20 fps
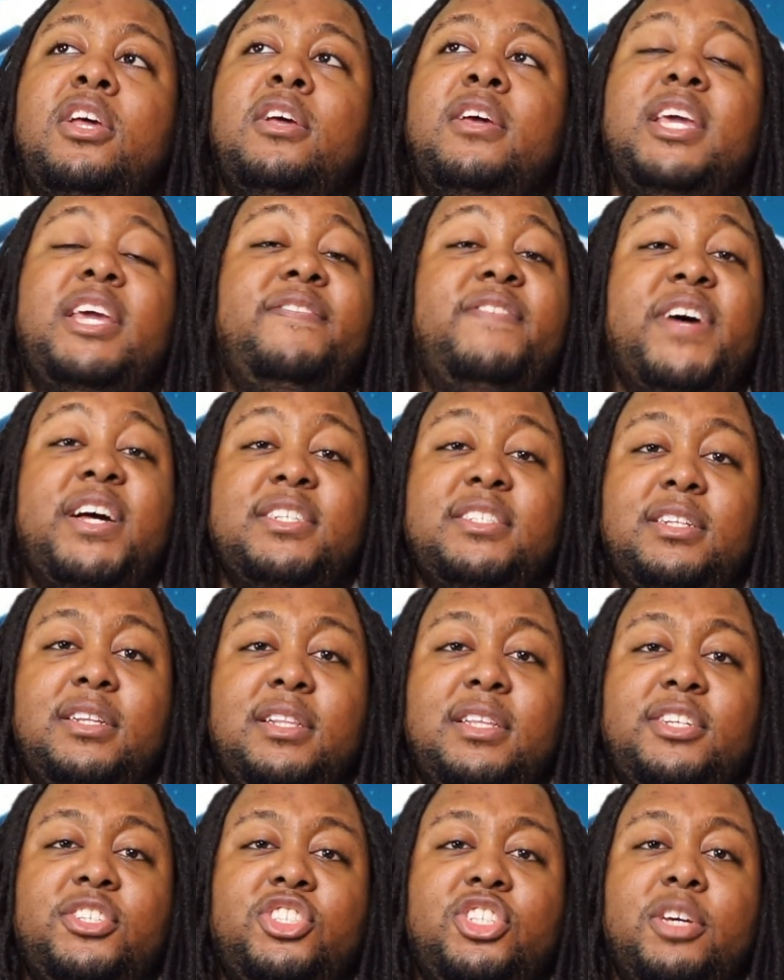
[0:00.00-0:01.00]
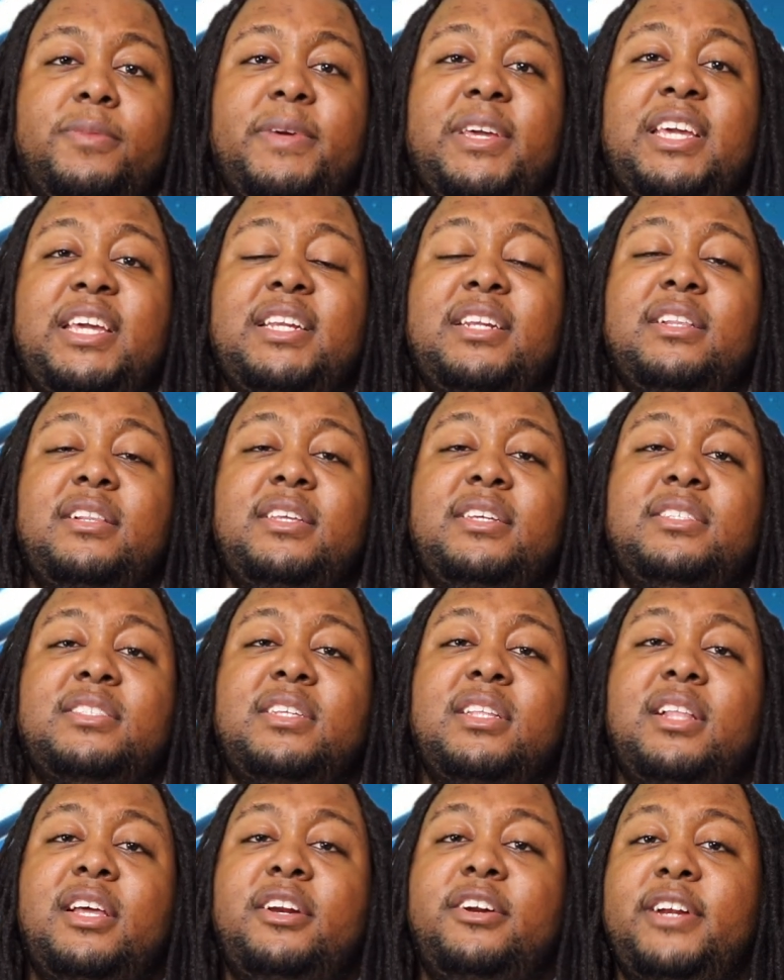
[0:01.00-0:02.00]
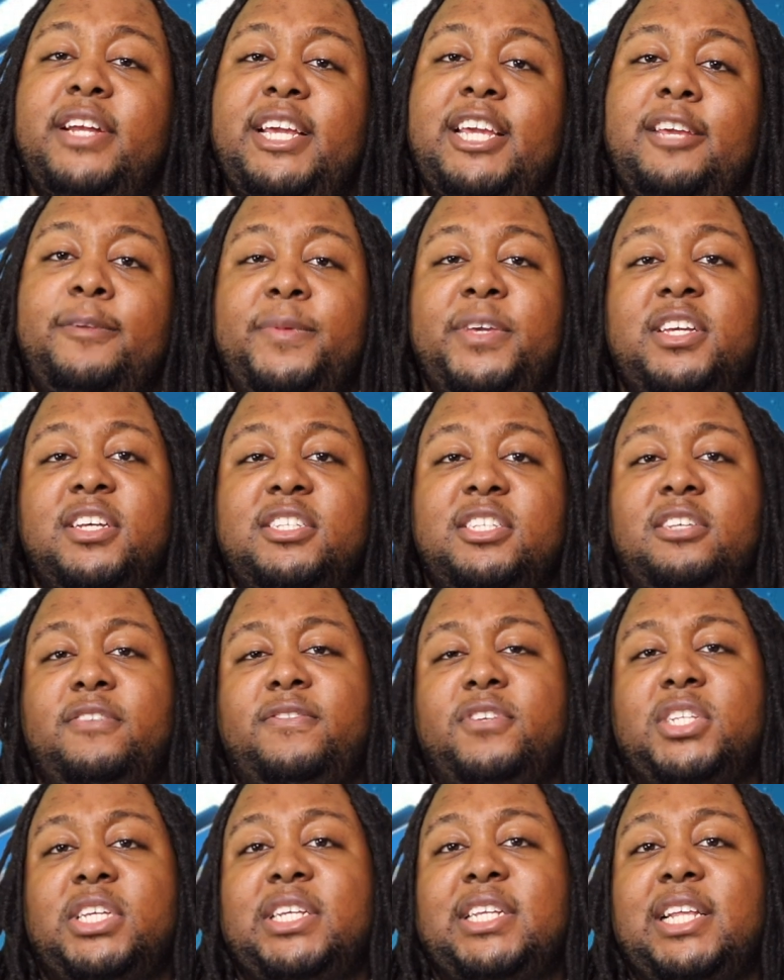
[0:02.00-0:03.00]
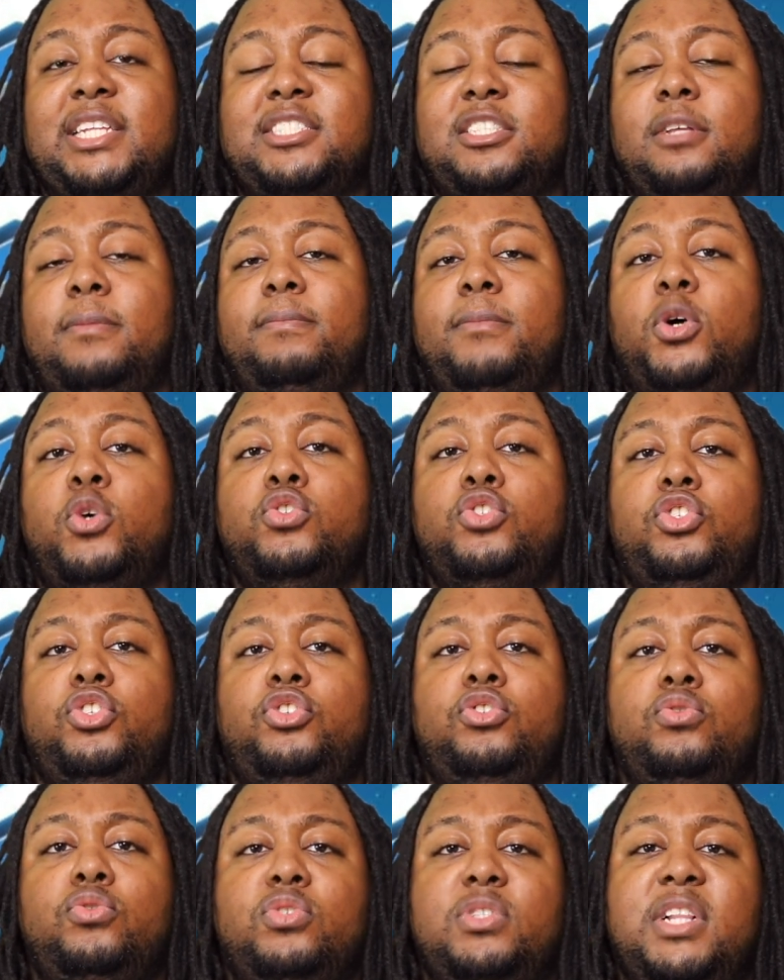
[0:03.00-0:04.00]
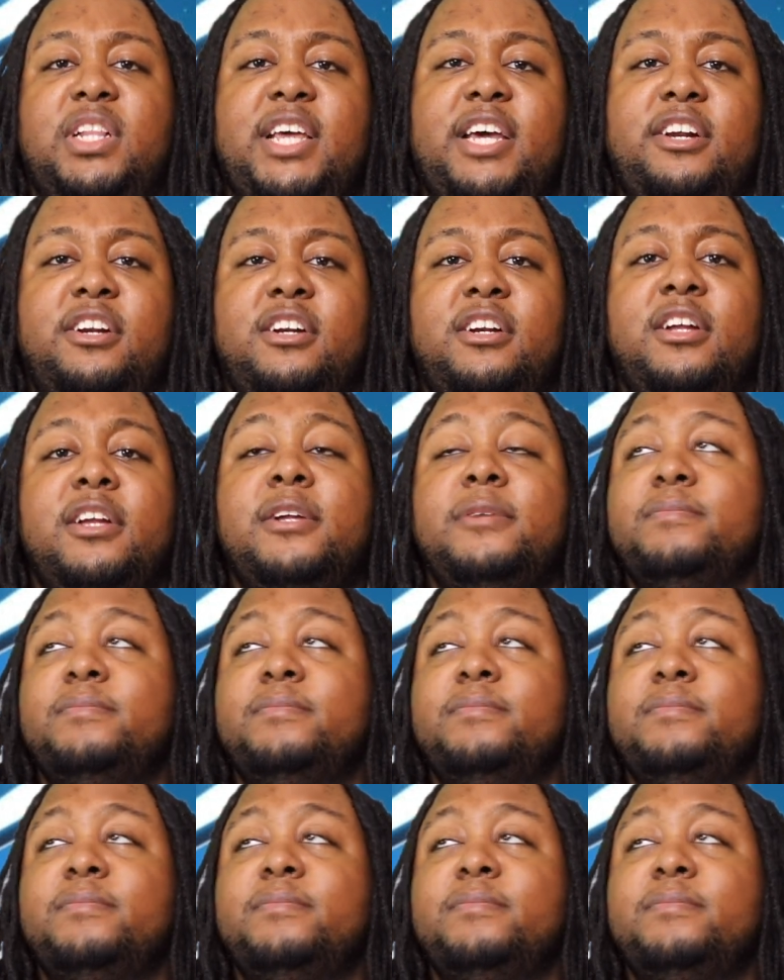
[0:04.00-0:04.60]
he finds a delete chip and he deletes the letter E because he feels like that's the most used letter